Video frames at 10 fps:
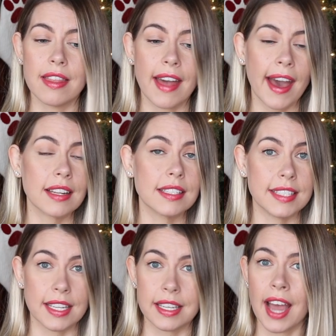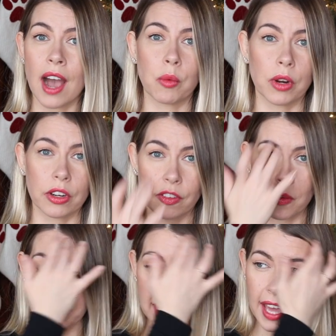That did not work
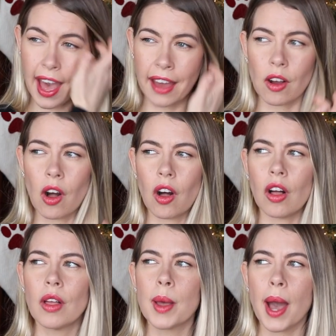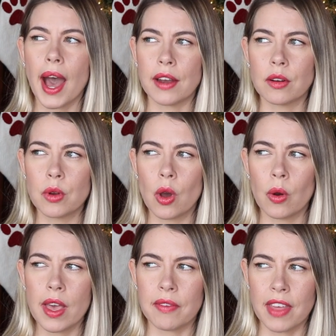for me at all. I don't
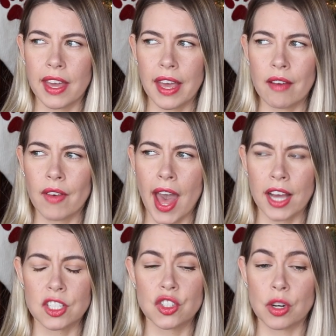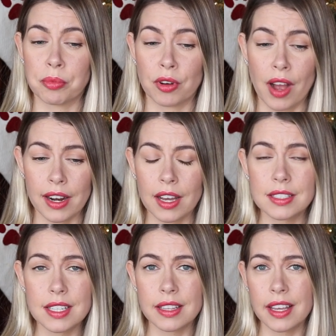know if they have extra
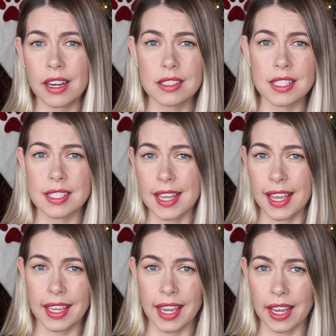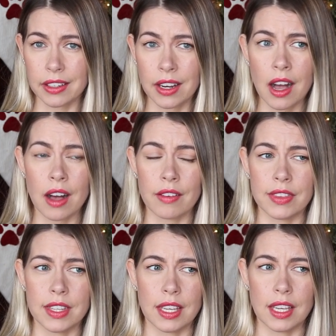product in there to take care
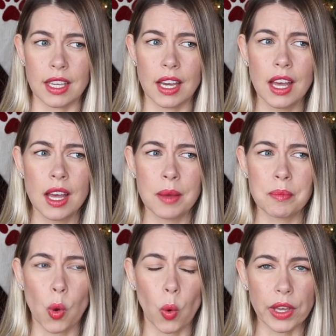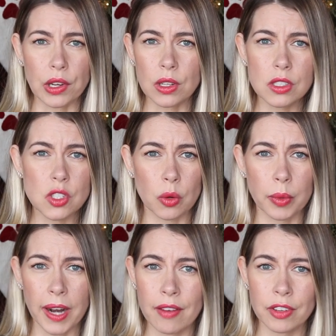of the oils or
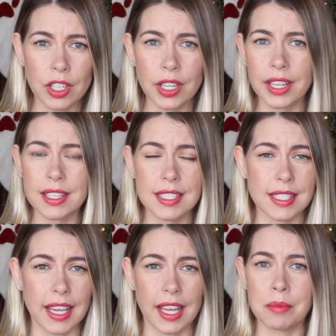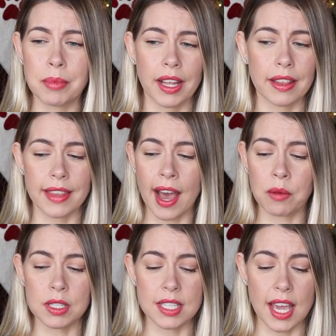whatever in the skin, but
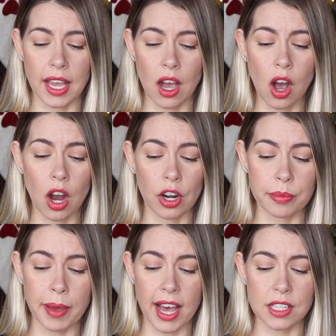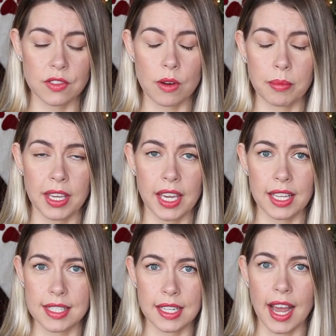that was a hard pass for me.
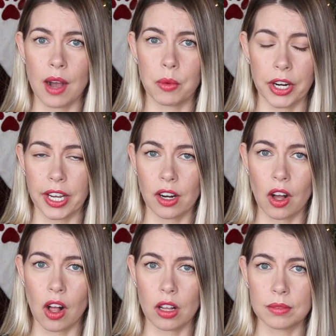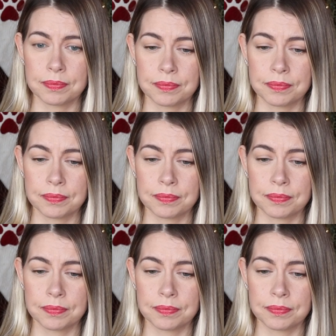It did not work at all.